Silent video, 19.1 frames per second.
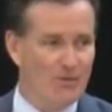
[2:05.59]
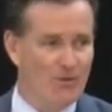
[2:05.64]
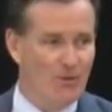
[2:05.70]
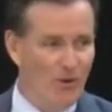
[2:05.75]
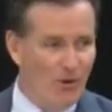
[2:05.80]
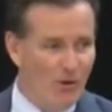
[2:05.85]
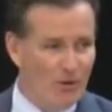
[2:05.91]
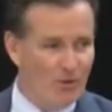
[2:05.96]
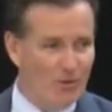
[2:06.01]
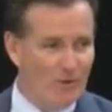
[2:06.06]

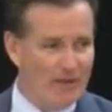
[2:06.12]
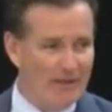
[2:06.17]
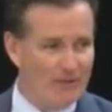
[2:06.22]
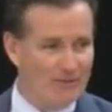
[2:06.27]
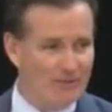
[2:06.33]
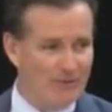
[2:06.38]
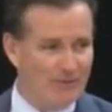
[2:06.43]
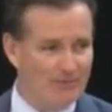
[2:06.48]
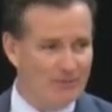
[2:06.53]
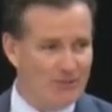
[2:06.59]
All the way
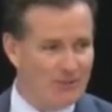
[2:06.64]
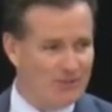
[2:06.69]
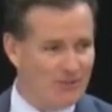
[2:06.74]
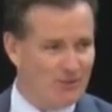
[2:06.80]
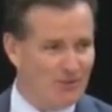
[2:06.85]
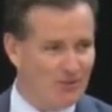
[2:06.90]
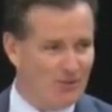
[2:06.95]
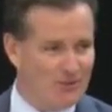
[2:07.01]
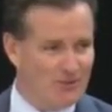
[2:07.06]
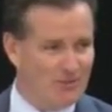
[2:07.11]
from just
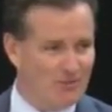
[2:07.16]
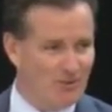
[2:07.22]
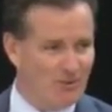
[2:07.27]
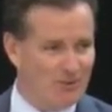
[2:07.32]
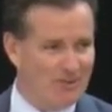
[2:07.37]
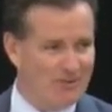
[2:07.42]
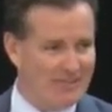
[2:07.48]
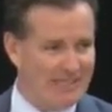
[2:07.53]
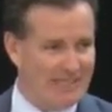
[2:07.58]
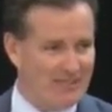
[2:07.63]
across the
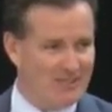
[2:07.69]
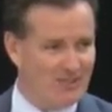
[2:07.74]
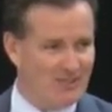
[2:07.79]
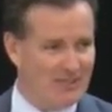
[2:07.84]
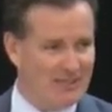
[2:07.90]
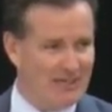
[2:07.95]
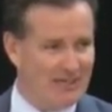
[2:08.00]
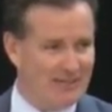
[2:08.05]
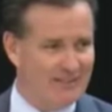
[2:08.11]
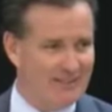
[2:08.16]
border in Nassau
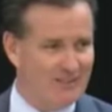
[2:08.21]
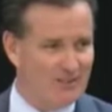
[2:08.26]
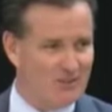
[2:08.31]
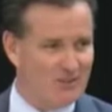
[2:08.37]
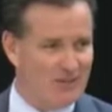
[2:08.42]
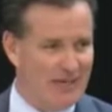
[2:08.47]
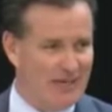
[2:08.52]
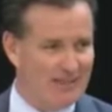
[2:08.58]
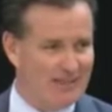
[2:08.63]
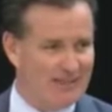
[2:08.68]
County,
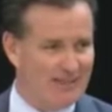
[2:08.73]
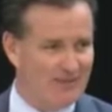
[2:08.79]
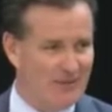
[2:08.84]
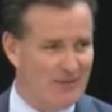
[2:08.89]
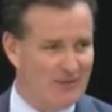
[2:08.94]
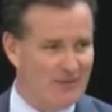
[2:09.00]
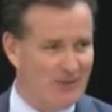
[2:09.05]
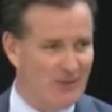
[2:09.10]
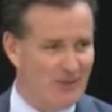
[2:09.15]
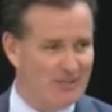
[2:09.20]
straddling
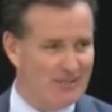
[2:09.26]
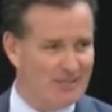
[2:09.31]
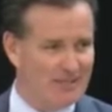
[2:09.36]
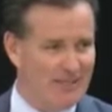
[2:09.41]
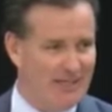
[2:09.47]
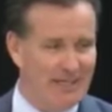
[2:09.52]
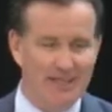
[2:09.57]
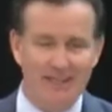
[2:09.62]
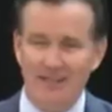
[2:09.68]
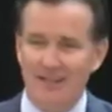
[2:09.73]
where we are
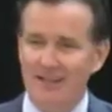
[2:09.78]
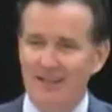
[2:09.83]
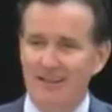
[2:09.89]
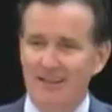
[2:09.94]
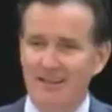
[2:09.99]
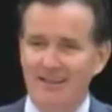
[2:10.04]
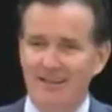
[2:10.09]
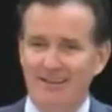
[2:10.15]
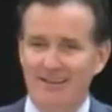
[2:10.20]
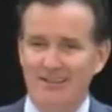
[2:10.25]
today,
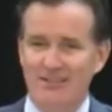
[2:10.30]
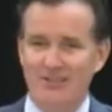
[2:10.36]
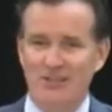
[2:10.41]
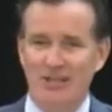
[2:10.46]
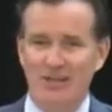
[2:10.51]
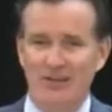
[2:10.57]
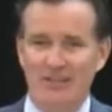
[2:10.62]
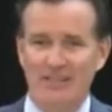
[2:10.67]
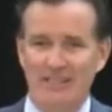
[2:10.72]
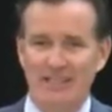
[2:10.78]
the
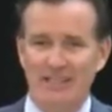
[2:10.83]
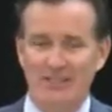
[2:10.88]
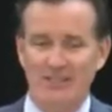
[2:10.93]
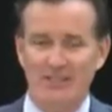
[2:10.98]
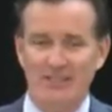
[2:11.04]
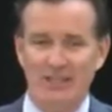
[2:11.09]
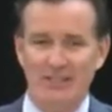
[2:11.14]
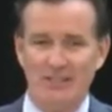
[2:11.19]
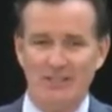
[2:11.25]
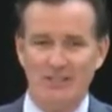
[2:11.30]
chair of the
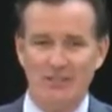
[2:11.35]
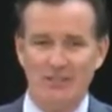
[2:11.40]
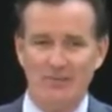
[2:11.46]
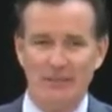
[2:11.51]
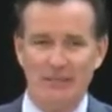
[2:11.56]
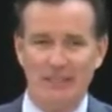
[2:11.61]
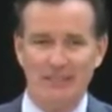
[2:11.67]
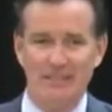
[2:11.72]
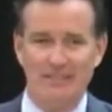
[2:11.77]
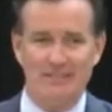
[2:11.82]
Education
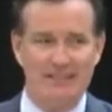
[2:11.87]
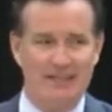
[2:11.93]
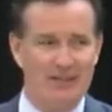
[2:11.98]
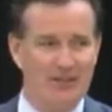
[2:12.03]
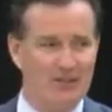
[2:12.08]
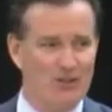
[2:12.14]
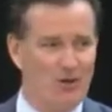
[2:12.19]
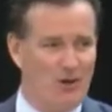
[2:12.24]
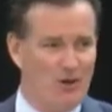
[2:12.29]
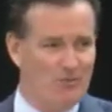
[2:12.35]
Committee,
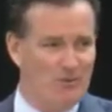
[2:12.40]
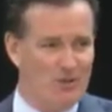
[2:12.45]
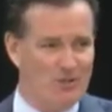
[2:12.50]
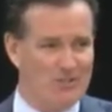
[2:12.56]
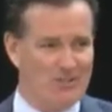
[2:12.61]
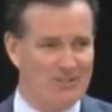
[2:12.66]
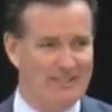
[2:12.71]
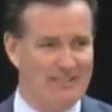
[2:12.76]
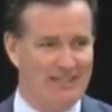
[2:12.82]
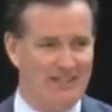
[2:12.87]
Senator Carl
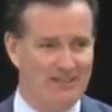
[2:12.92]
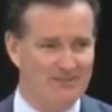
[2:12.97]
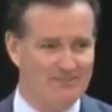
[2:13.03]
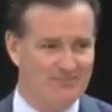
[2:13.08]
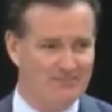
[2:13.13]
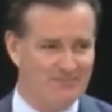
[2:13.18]
Marcellino.